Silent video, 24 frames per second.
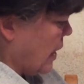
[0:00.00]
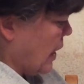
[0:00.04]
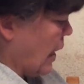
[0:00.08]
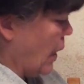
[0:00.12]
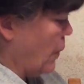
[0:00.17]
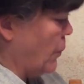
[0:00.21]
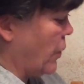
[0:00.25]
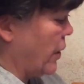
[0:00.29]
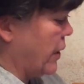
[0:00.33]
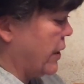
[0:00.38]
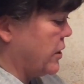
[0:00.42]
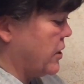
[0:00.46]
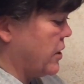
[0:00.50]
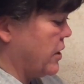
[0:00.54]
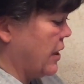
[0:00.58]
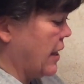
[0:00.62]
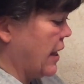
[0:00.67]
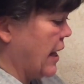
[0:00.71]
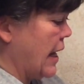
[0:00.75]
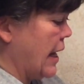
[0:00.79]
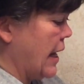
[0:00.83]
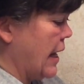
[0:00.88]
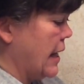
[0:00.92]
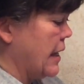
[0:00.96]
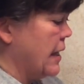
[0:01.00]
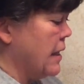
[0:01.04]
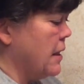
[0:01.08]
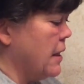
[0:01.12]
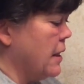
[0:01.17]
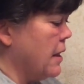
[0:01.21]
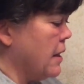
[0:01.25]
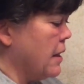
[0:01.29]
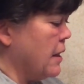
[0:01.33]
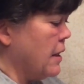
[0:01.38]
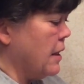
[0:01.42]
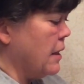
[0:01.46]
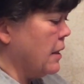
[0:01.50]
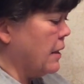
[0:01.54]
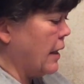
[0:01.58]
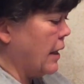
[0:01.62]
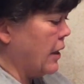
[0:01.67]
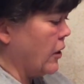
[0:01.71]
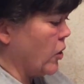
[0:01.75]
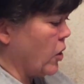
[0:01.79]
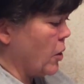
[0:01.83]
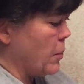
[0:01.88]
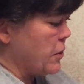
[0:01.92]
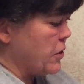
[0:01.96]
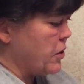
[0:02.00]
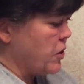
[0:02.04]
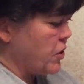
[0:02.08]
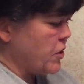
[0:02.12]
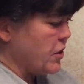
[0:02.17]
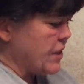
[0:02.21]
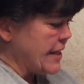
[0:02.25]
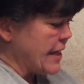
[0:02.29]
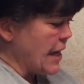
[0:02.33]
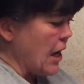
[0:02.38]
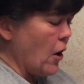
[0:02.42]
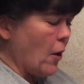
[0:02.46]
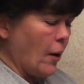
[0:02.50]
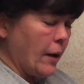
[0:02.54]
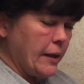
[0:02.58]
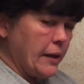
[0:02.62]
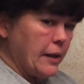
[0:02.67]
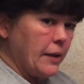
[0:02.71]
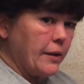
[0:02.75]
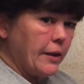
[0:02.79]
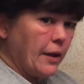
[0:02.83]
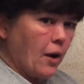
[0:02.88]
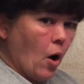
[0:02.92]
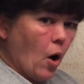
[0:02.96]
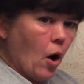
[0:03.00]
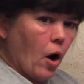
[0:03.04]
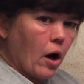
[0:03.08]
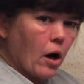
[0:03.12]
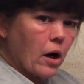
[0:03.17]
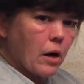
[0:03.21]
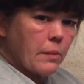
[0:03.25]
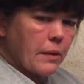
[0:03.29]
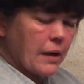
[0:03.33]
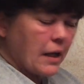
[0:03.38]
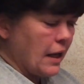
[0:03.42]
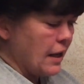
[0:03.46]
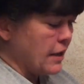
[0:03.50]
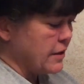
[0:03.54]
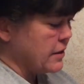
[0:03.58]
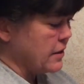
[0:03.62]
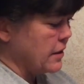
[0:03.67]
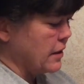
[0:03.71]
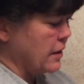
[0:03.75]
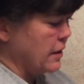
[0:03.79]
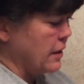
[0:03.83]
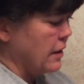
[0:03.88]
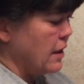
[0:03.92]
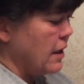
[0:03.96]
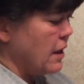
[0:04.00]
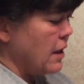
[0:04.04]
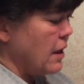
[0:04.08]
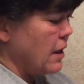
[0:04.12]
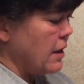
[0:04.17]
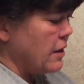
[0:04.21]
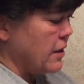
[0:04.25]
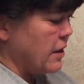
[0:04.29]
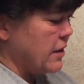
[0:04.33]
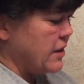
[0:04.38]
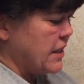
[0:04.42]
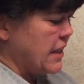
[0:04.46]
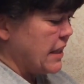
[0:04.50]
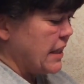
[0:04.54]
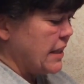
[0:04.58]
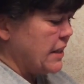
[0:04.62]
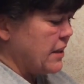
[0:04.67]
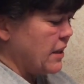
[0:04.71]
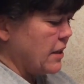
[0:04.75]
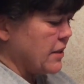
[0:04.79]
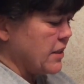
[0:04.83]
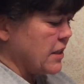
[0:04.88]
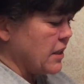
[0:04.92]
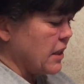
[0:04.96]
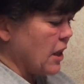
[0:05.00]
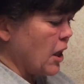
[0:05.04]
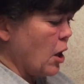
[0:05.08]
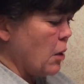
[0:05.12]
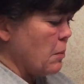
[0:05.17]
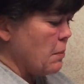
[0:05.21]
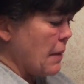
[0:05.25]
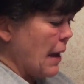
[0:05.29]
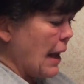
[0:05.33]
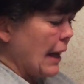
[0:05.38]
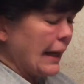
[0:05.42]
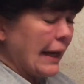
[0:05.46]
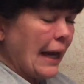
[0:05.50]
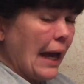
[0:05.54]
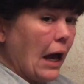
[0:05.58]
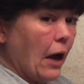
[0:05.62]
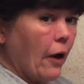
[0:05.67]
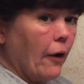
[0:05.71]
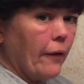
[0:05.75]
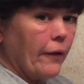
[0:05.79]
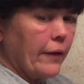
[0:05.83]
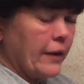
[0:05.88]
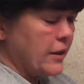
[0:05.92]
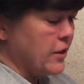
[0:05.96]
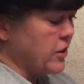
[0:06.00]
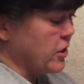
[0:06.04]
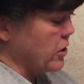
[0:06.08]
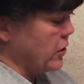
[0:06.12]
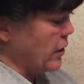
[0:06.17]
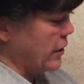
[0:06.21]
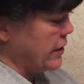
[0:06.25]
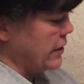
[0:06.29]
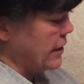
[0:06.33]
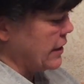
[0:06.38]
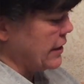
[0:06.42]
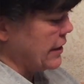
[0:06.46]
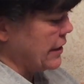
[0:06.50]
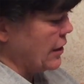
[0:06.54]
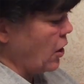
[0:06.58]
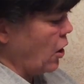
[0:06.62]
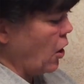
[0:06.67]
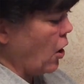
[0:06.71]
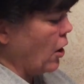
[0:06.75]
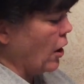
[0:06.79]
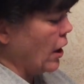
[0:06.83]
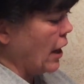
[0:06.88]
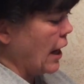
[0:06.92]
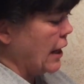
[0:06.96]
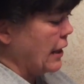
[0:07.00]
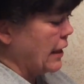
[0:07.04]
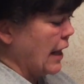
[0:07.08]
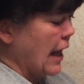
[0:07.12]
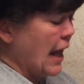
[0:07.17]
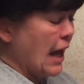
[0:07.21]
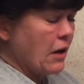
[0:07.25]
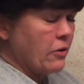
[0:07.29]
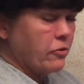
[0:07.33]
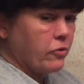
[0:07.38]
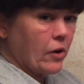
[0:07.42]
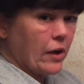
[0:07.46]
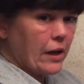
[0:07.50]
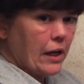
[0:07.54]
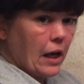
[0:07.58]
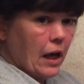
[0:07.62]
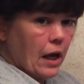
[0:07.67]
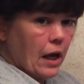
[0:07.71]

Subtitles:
And we'll get to the K later on. But you see how I did the R? Because the D doesn't come back out. And so I did the R kind of halfway